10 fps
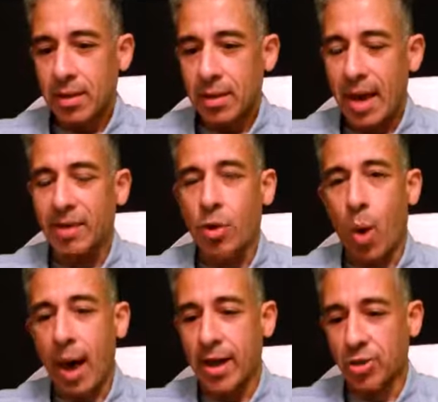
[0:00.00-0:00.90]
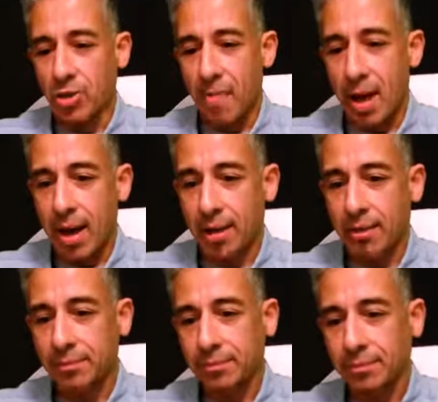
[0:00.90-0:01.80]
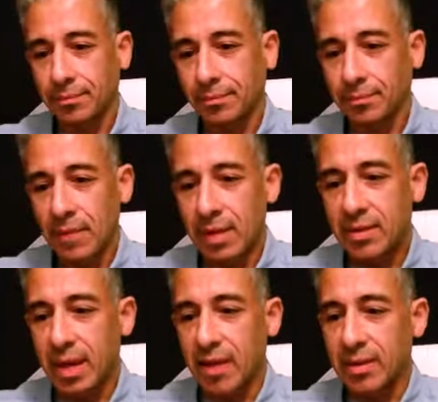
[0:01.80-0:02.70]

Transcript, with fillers: and quiet your mind. Take